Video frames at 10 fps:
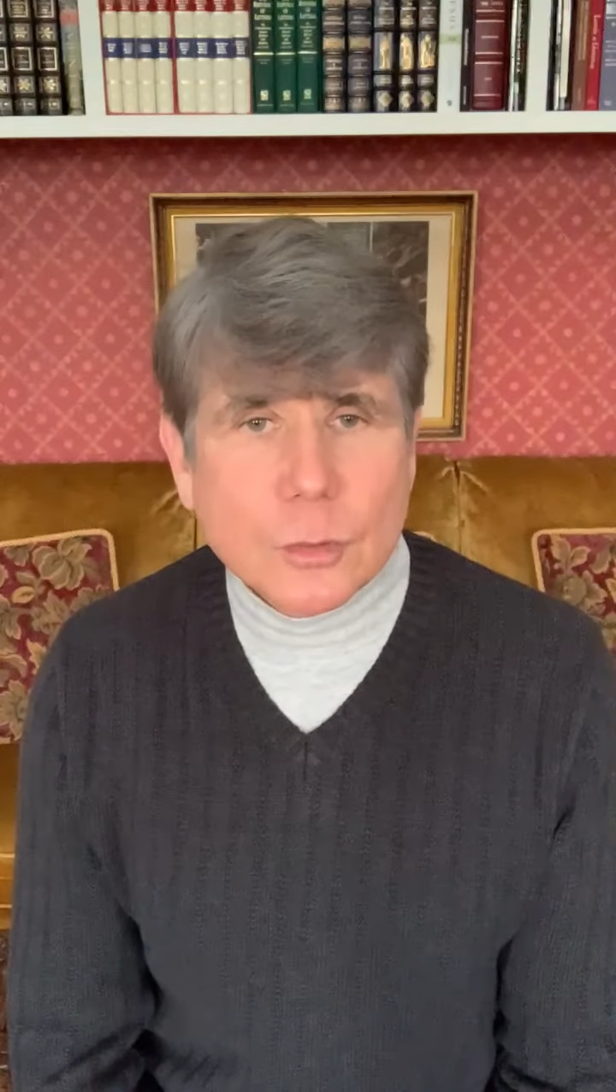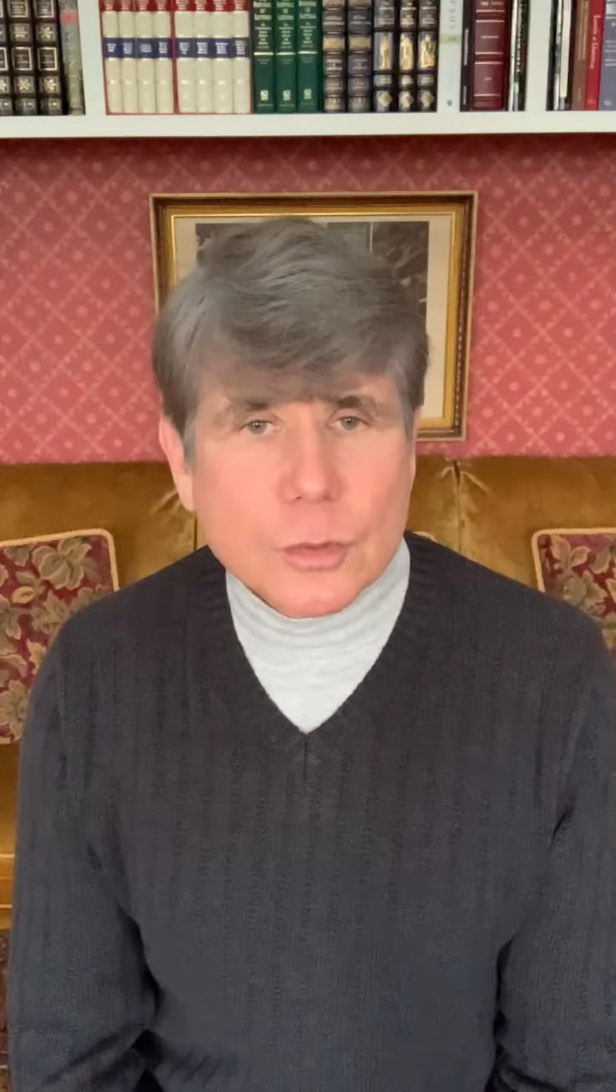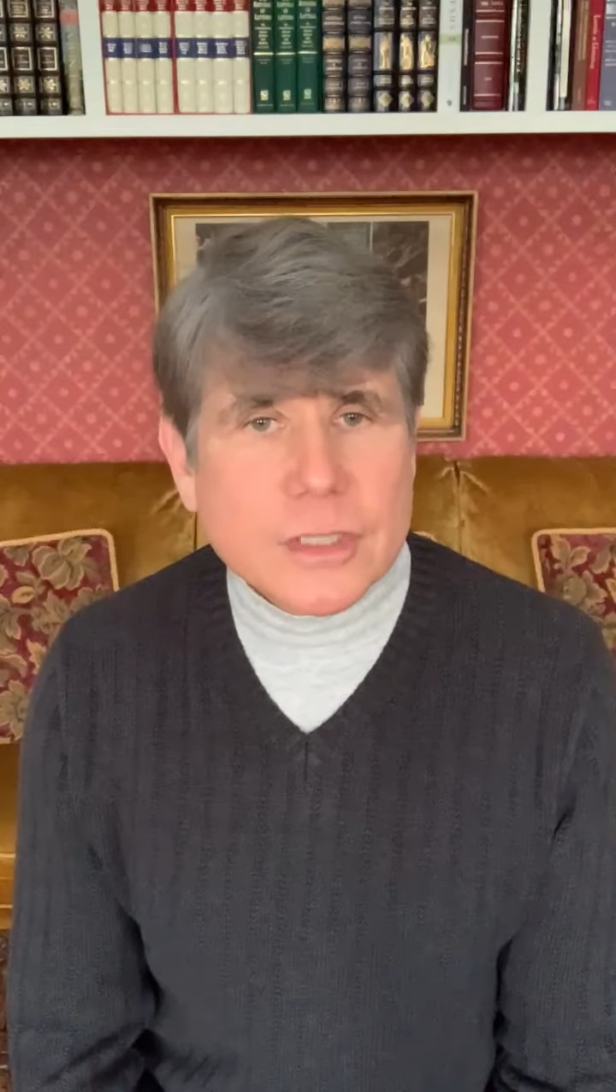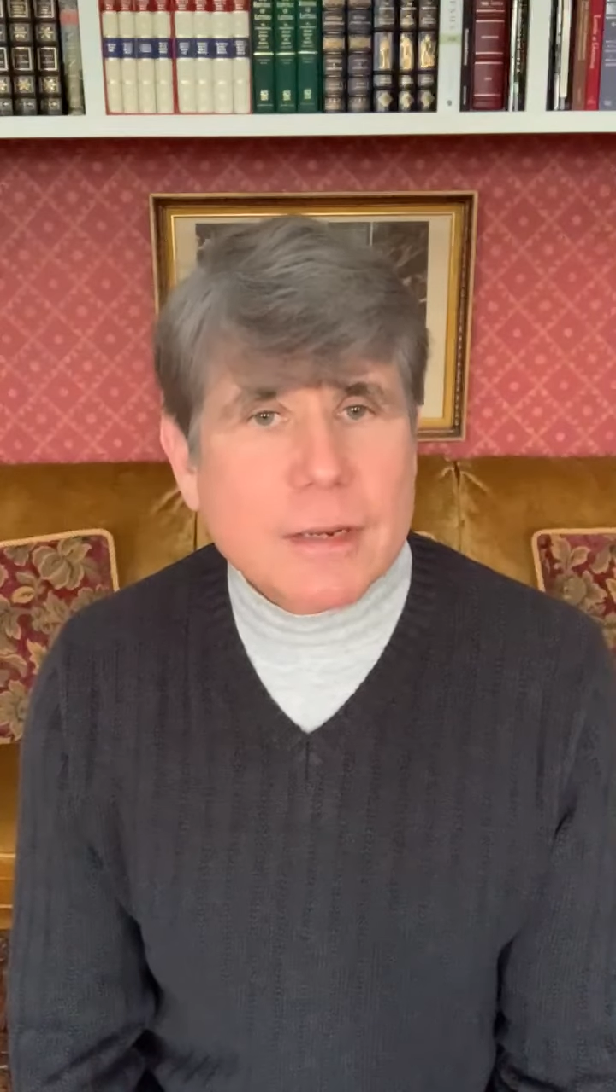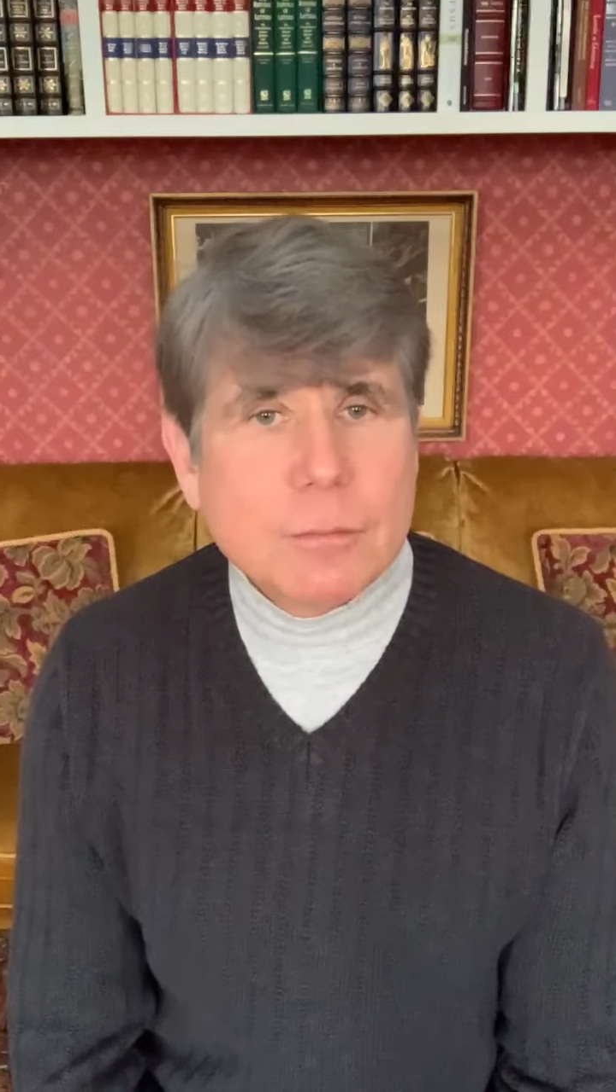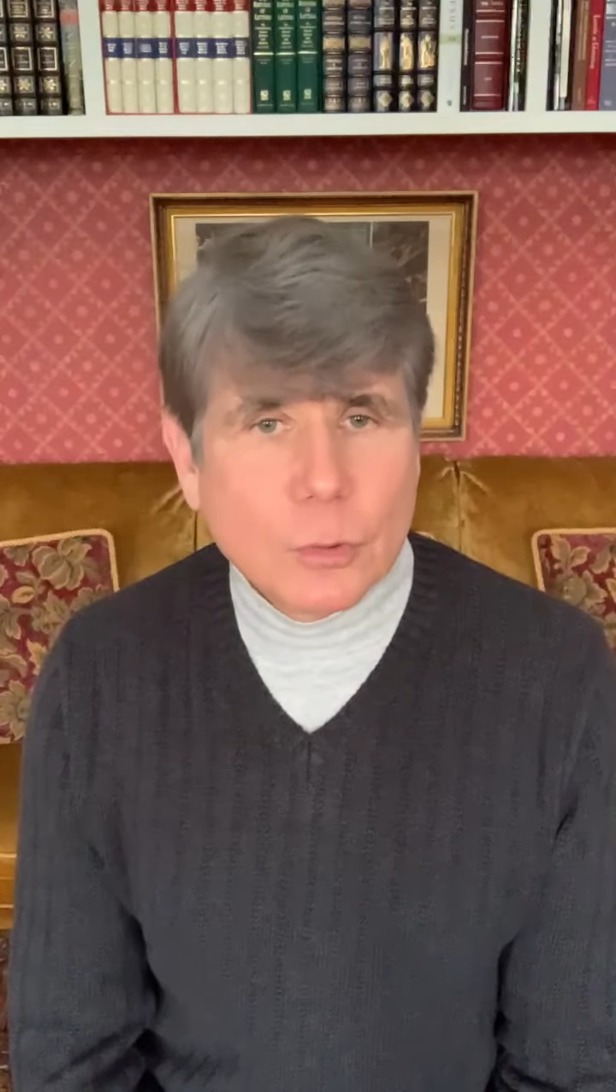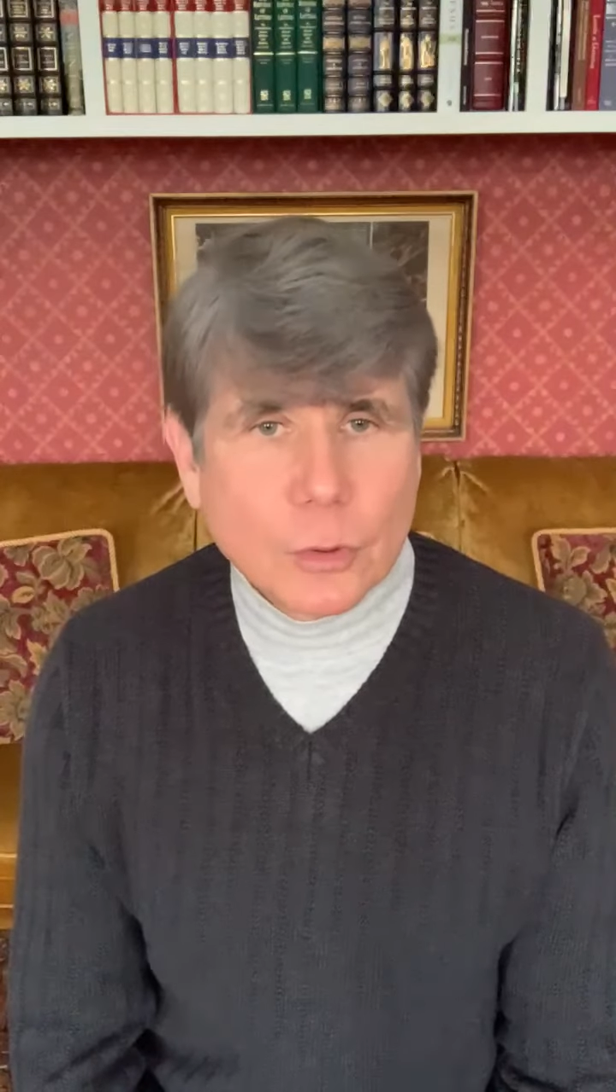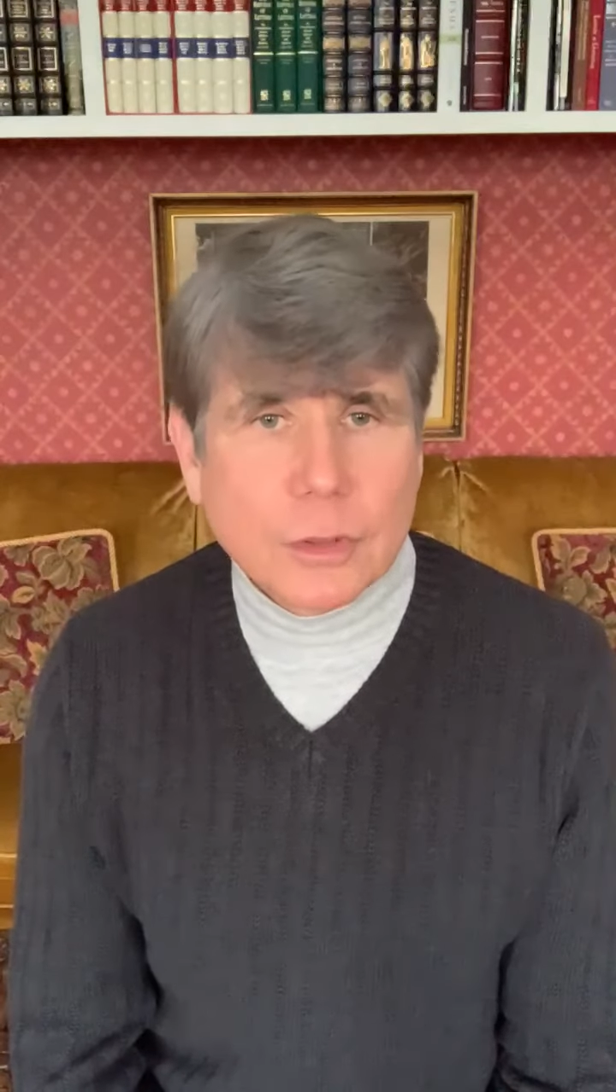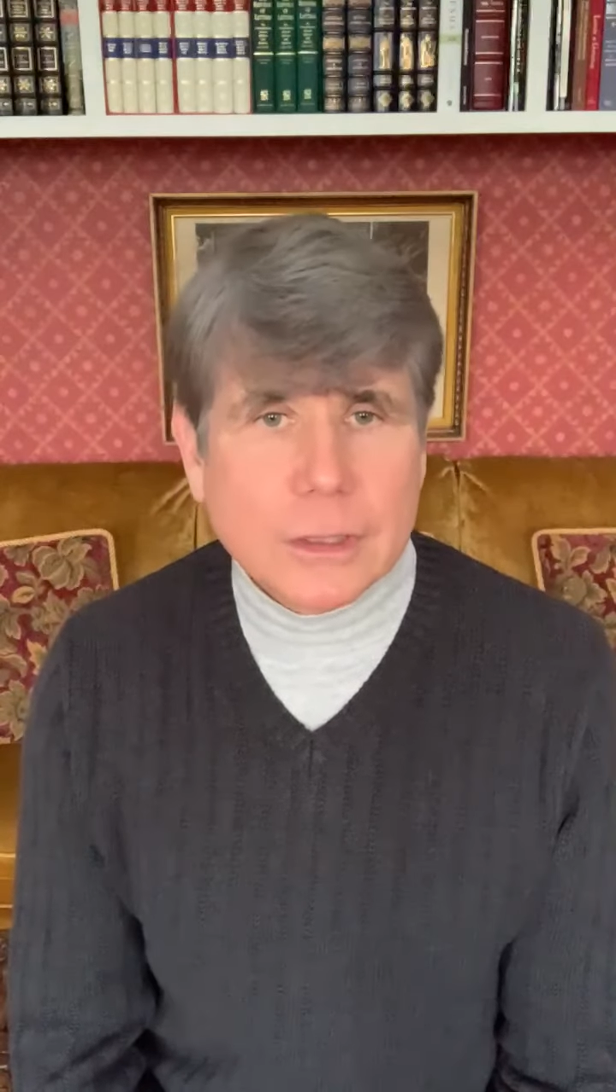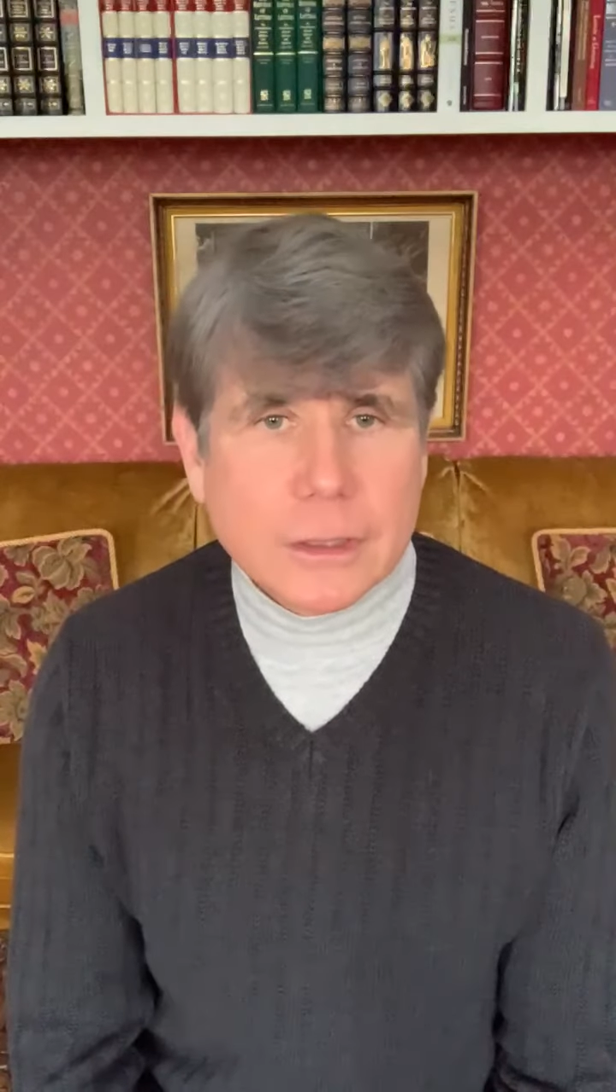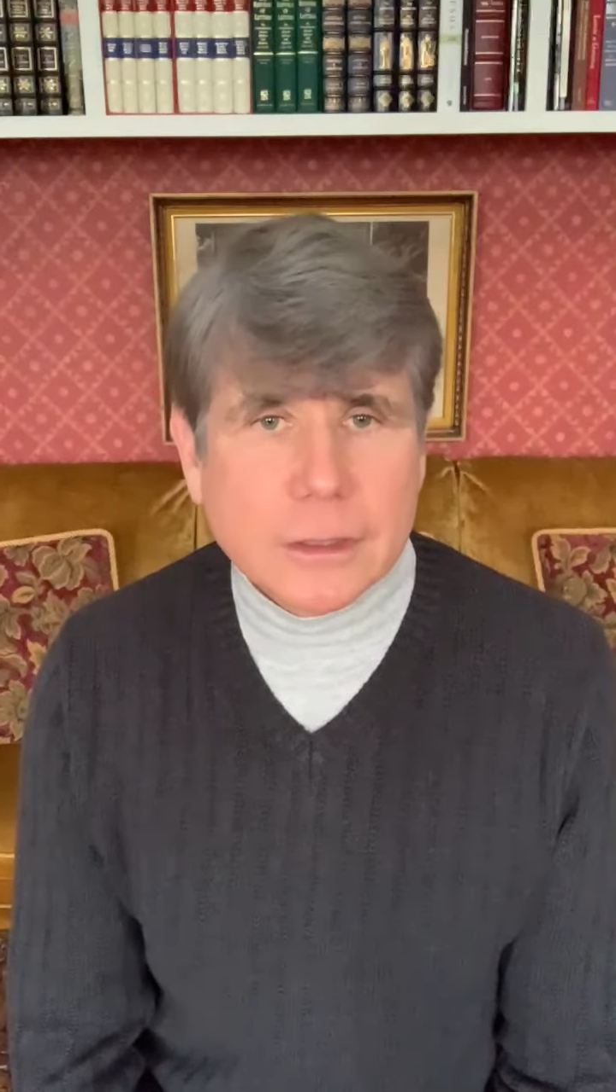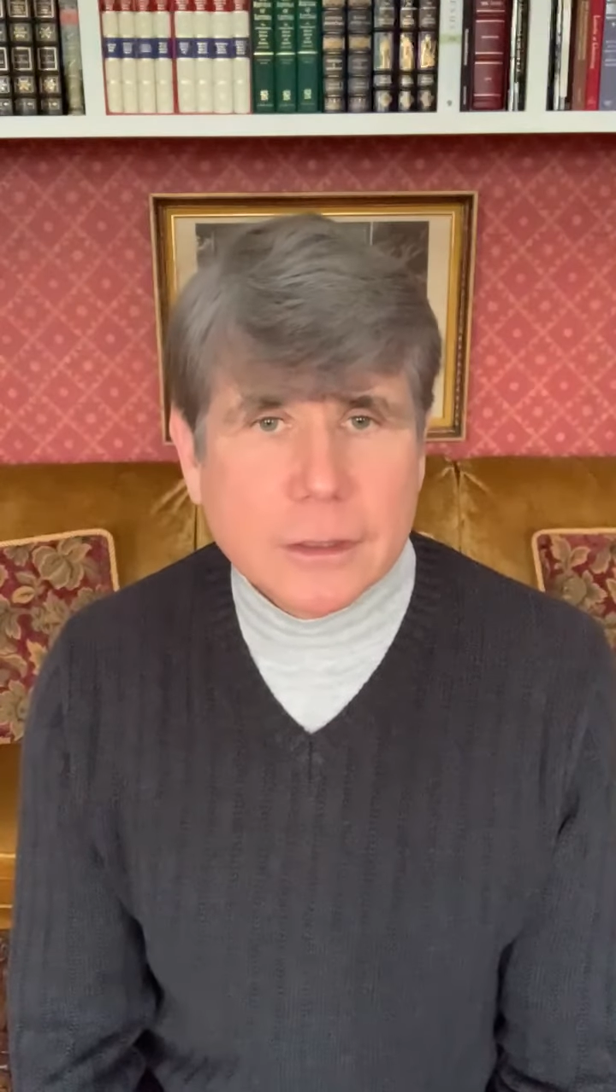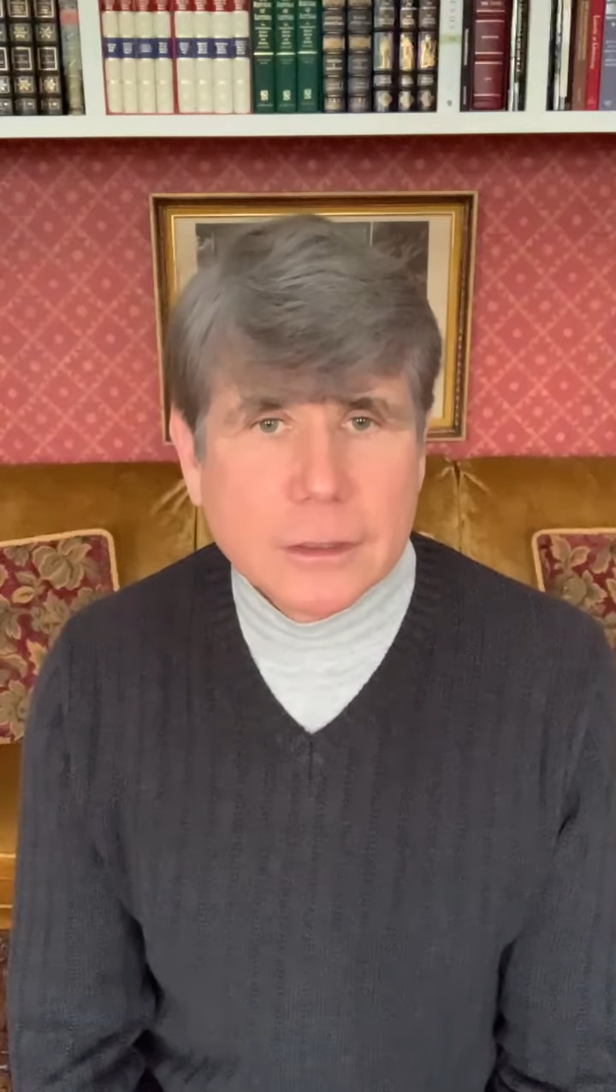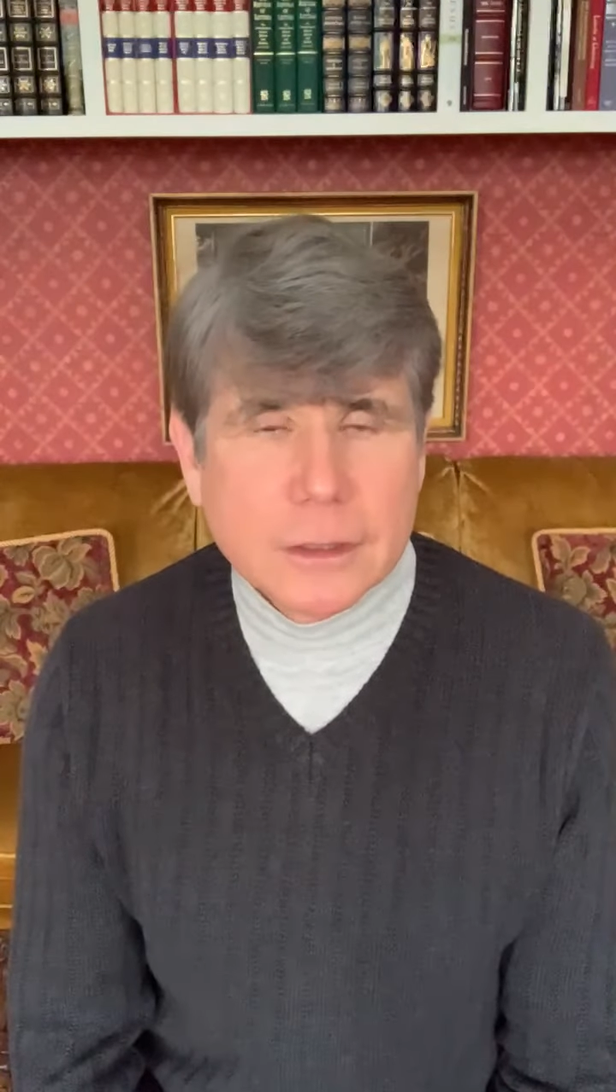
was a moral leader,